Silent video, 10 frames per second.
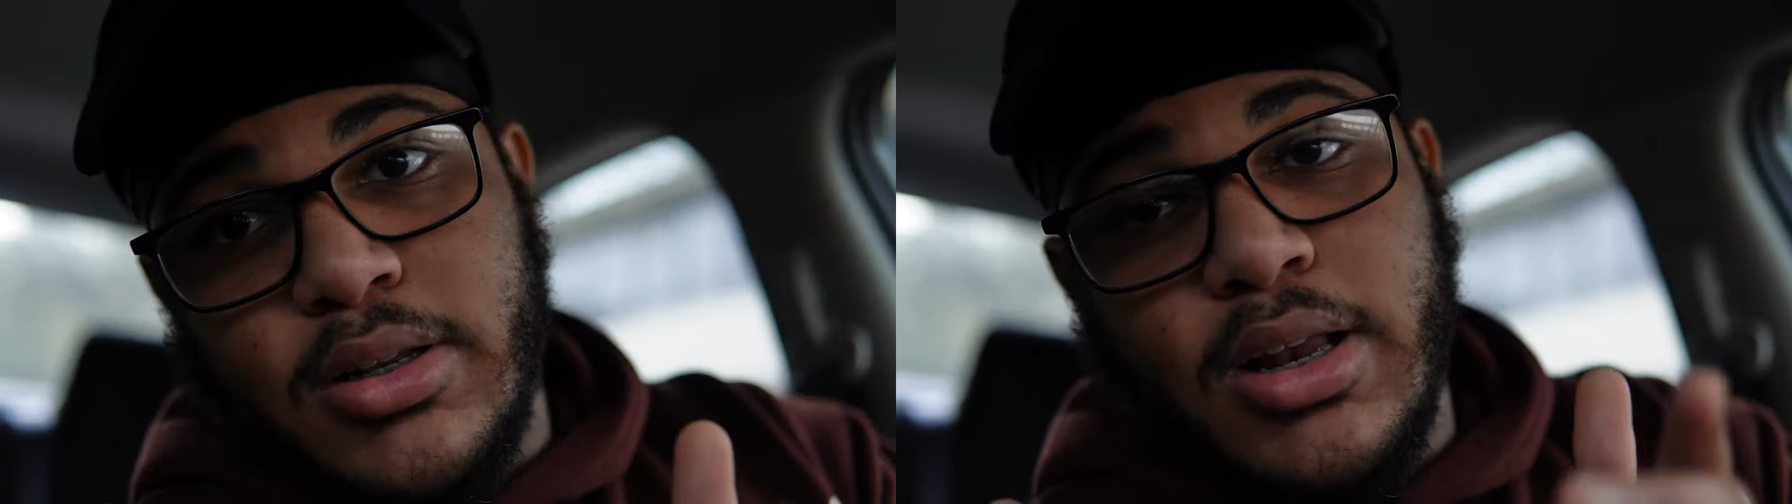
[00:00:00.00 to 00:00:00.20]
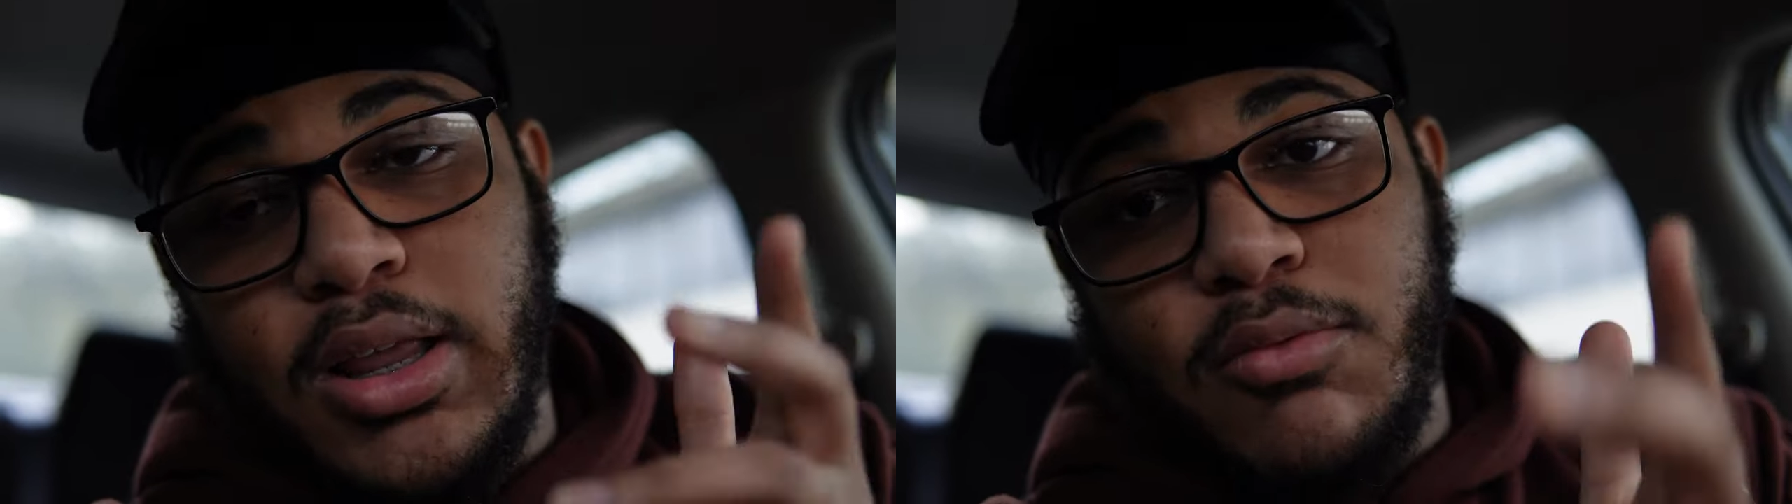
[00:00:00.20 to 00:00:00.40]

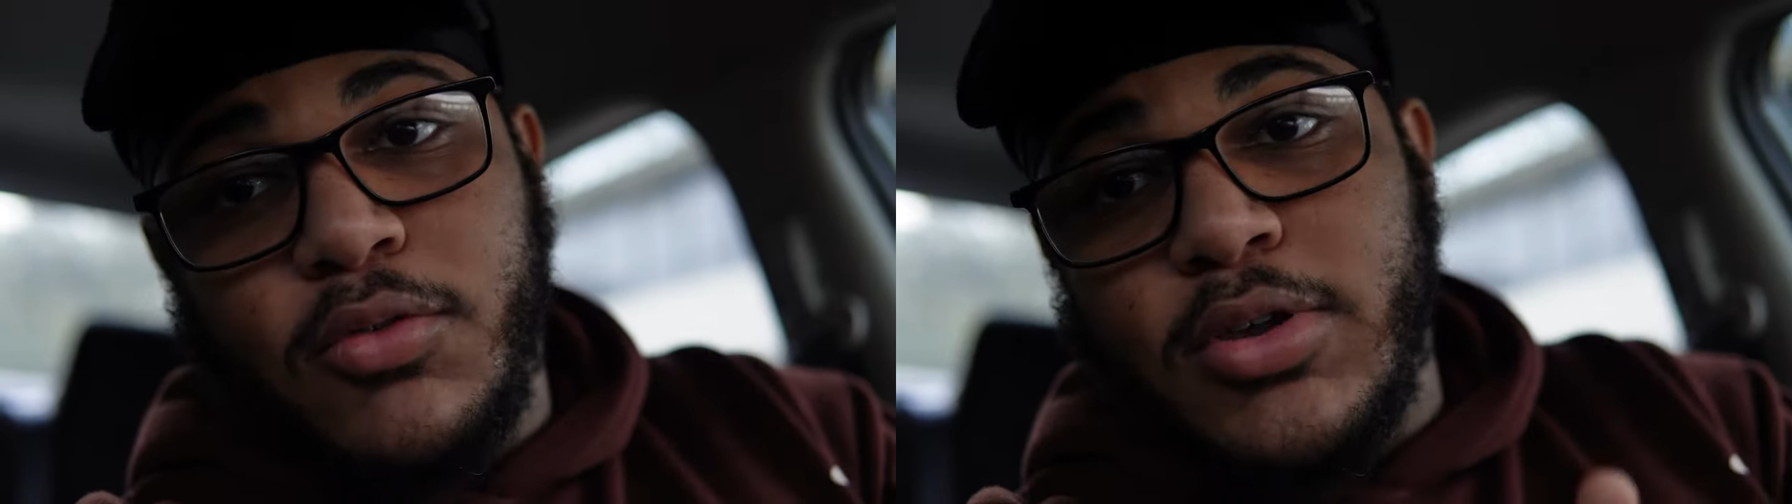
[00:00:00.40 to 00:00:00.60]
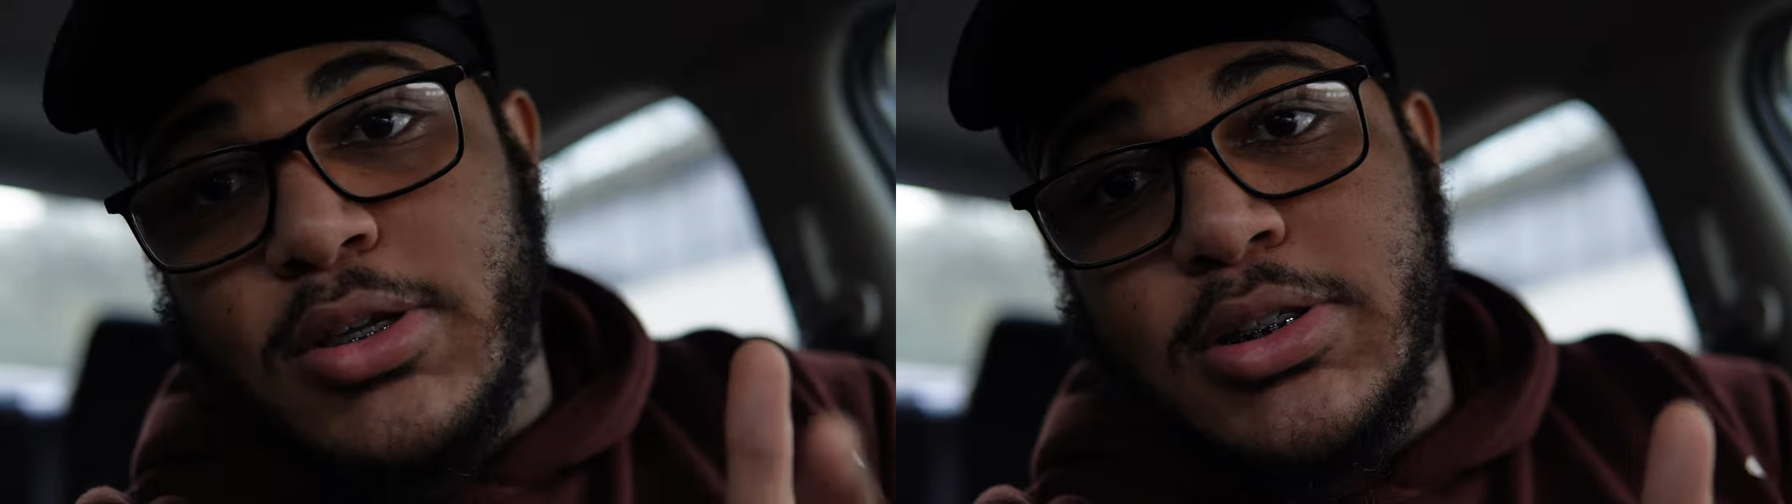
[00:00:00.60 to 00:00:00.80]
a, a, living
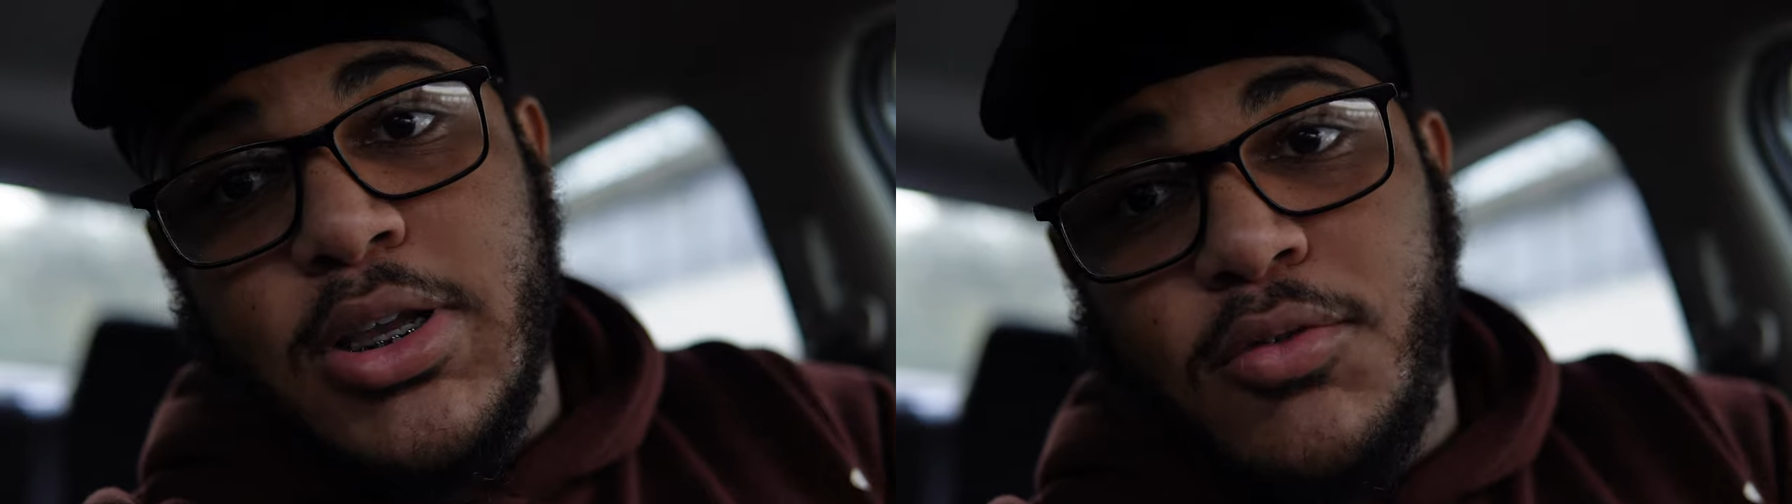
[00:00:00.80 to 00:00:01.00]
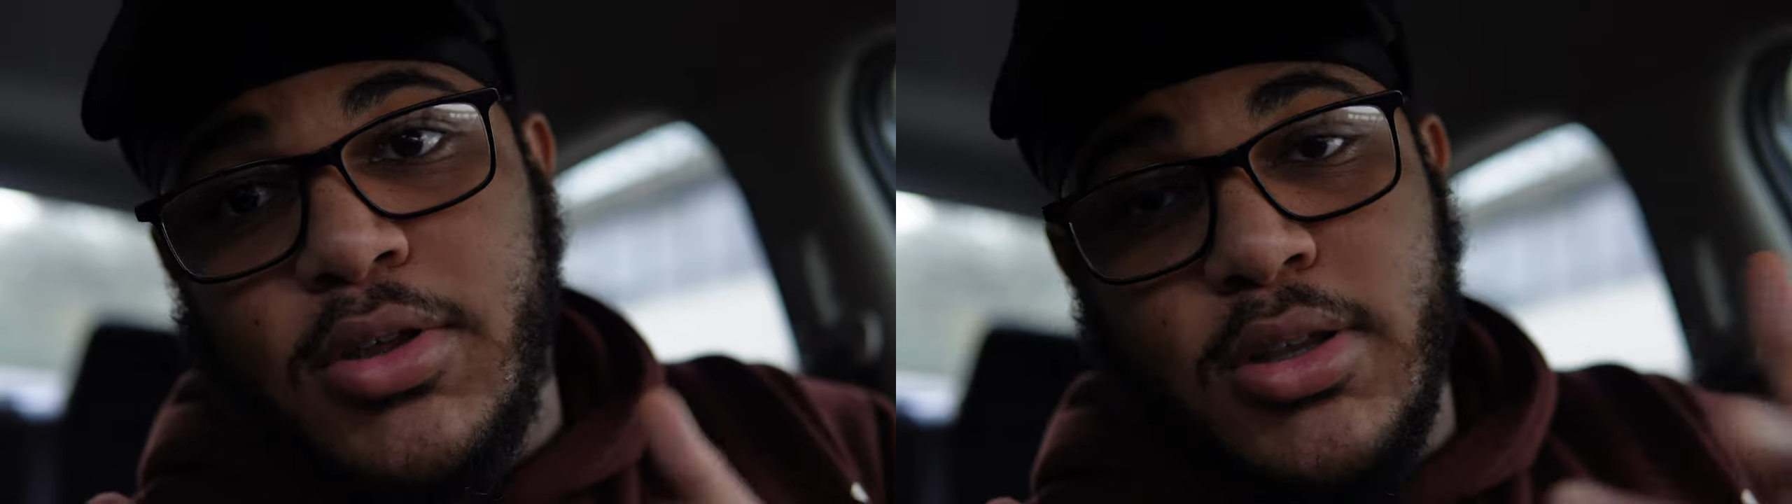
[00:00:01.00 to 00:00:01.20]
for
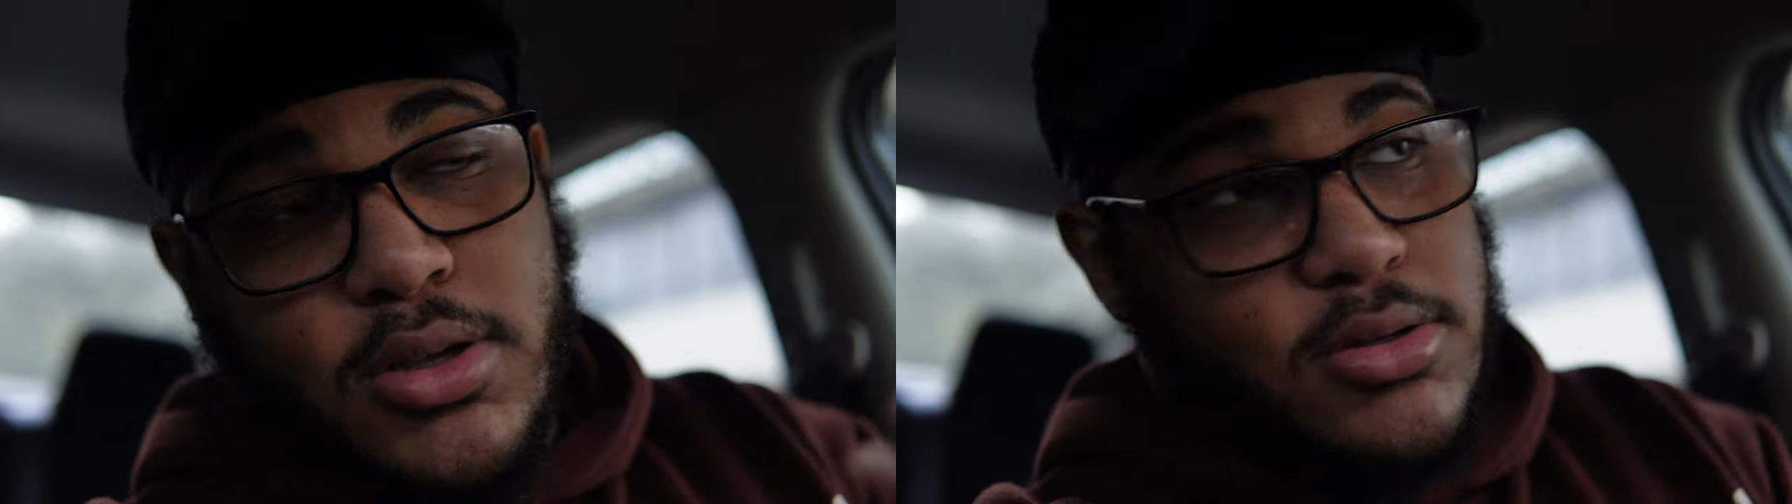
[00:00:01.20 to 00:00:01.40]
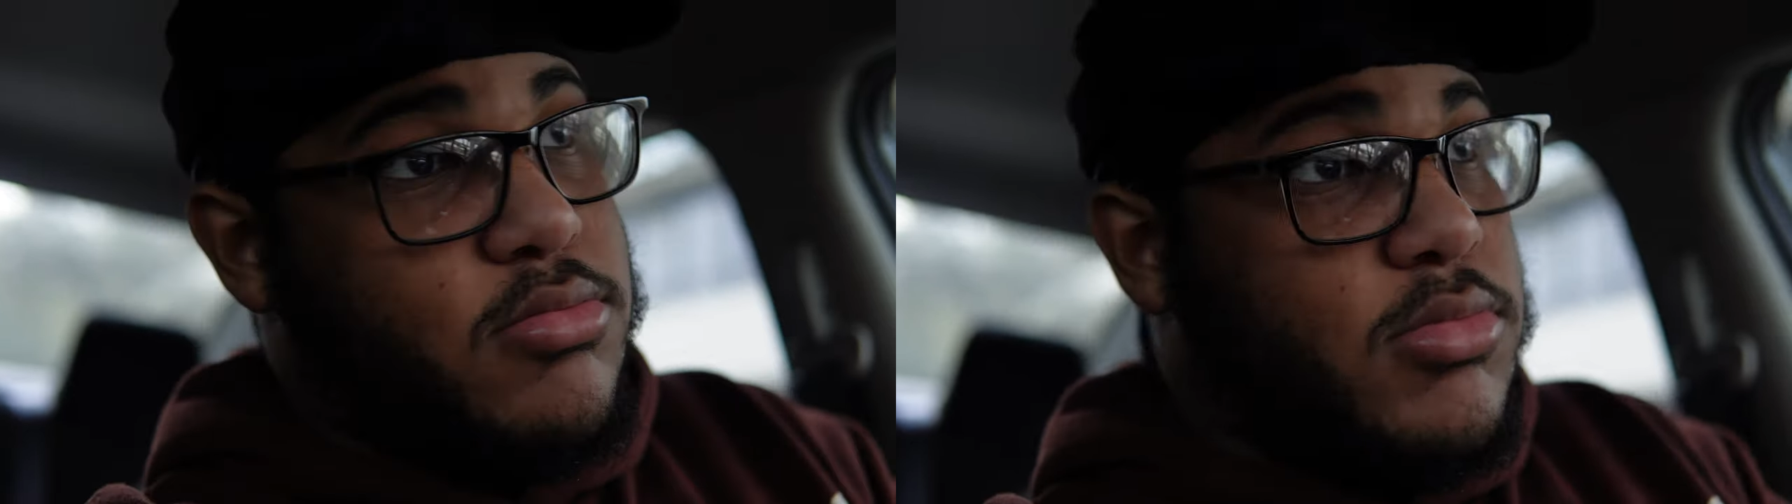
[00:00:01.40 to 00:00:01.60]
yourself and your,